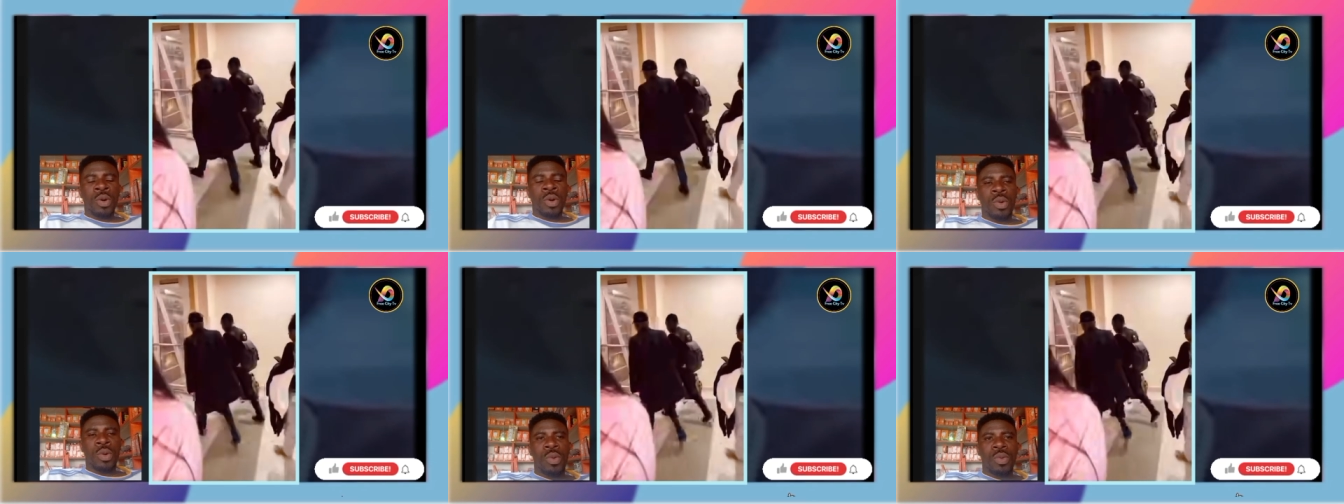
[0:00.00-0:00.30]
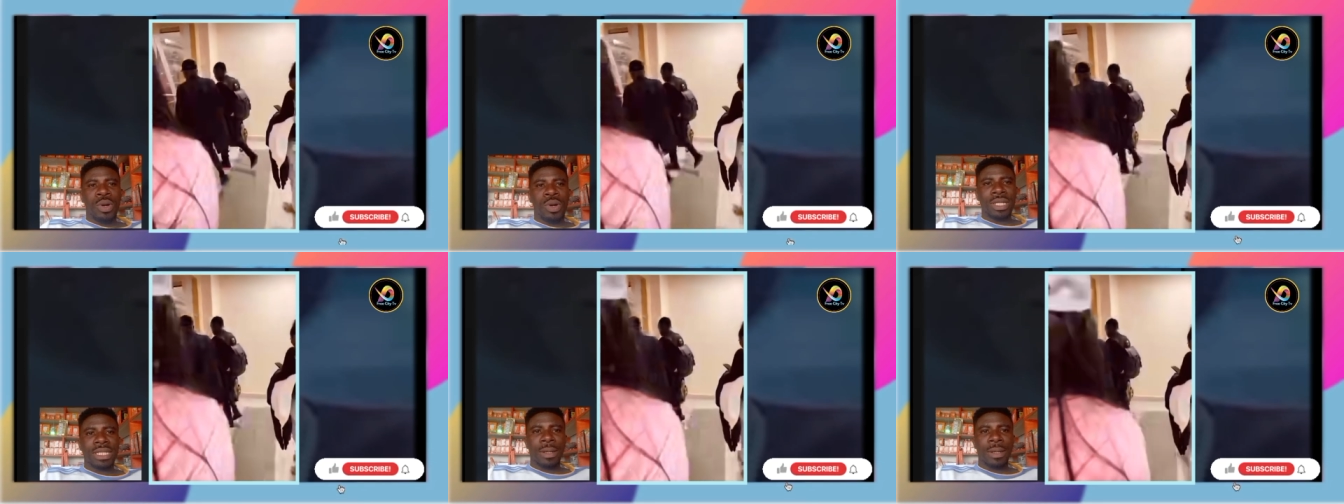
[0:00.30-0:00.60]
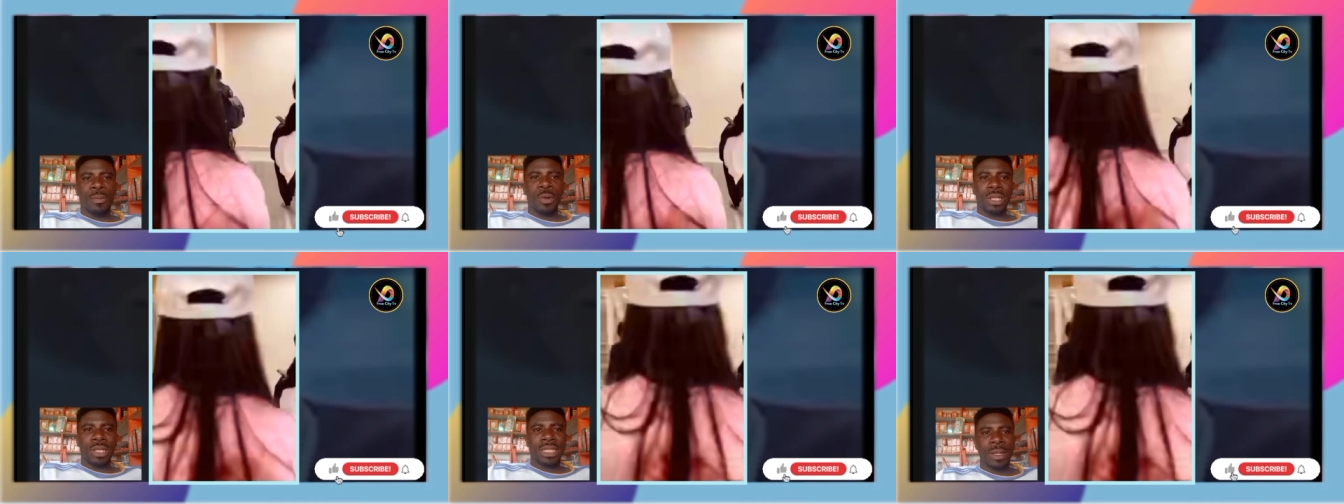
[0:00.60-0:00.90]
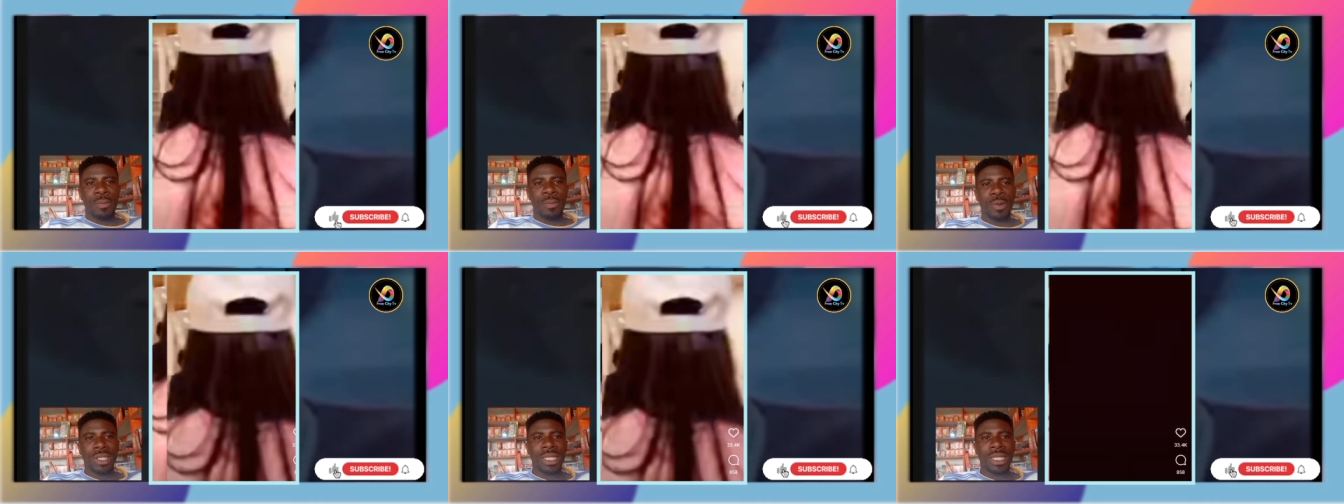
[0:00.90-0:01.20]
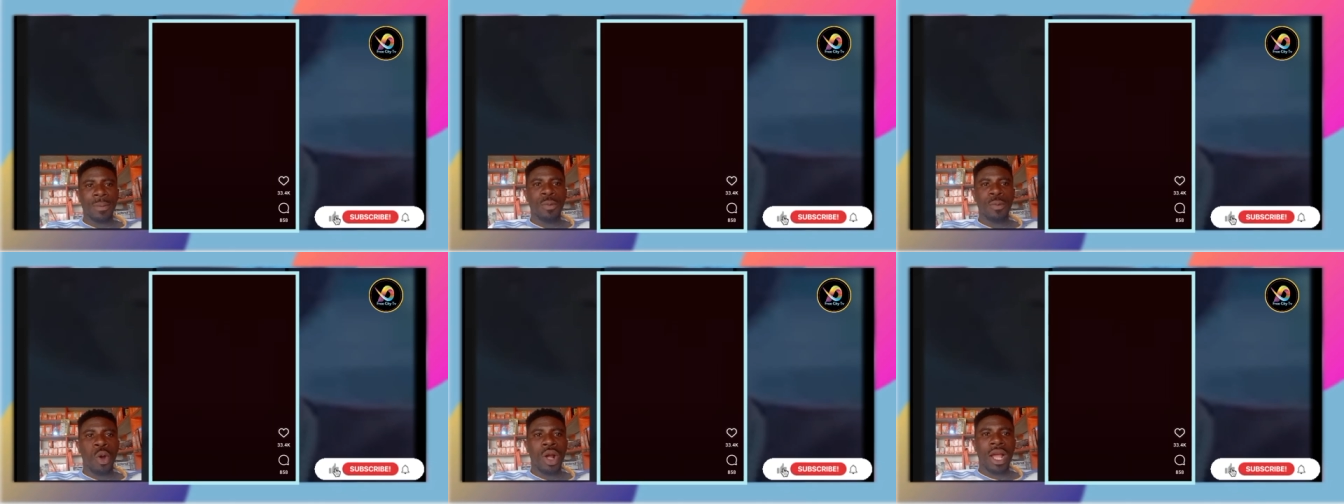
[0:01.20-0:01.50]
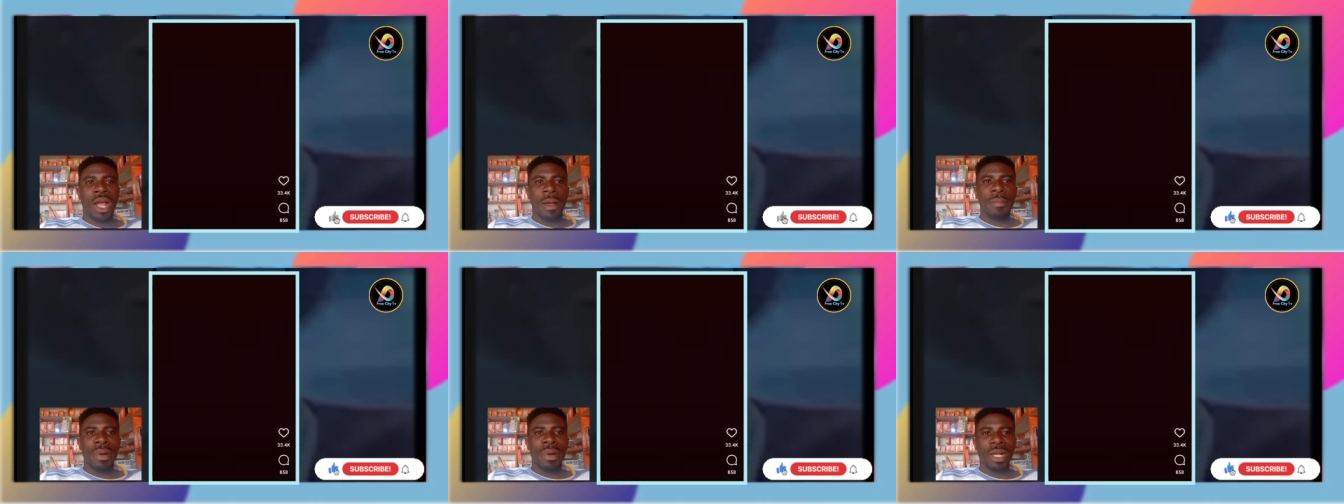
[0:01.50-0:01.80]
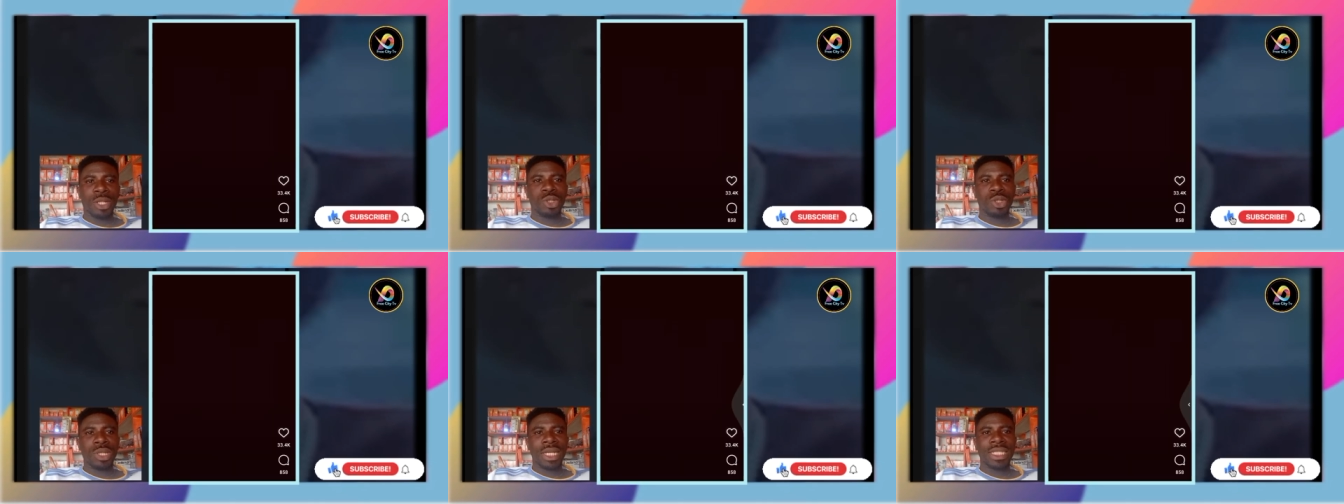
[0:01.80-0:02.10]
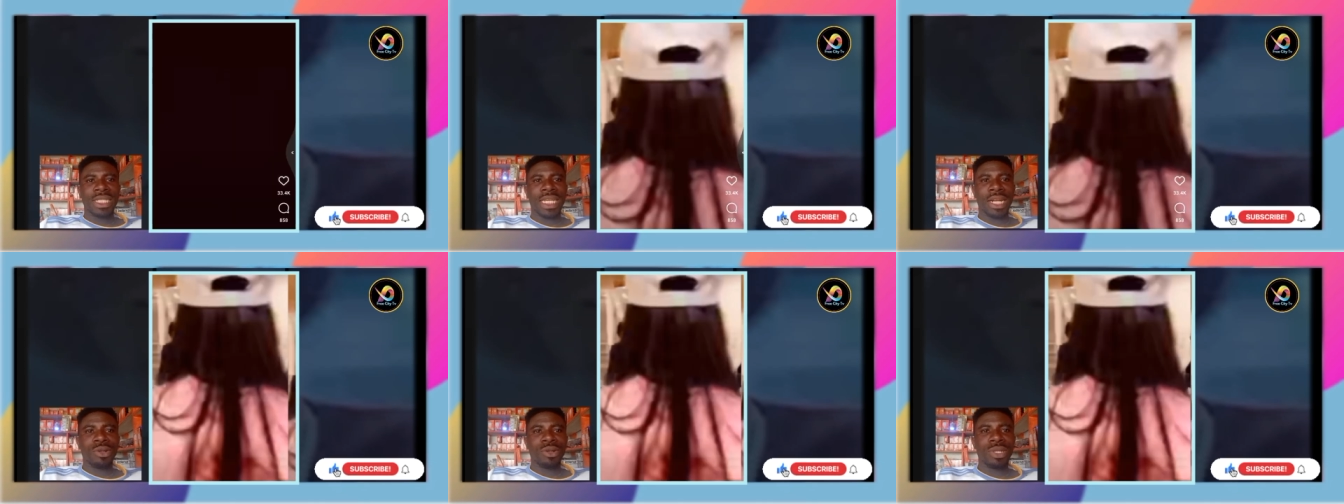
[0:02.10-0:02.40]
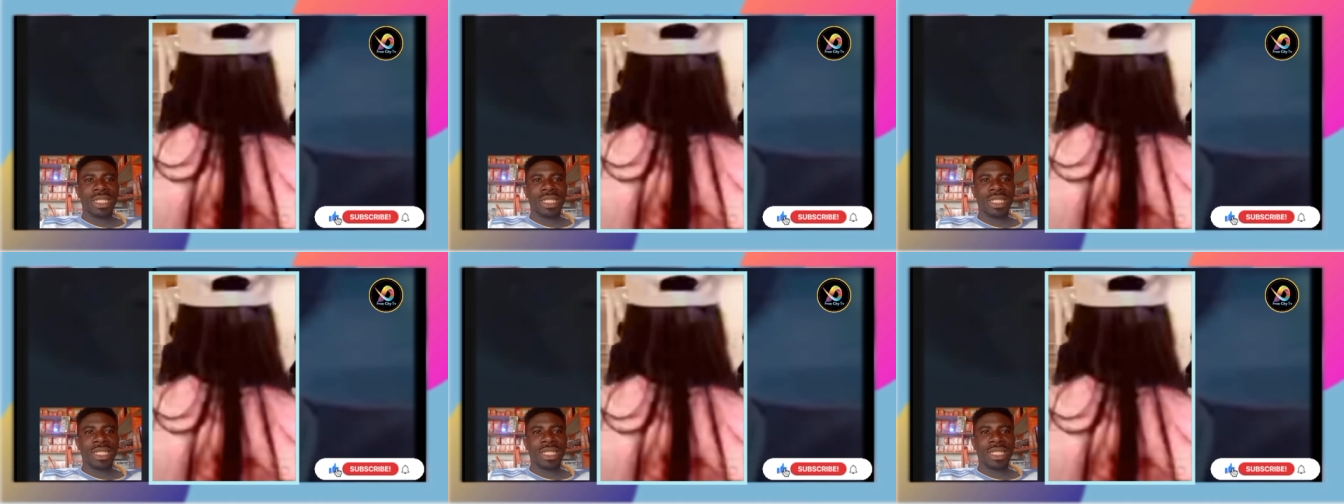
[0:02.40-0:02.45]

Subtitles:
What's up? Welcome back to the channel.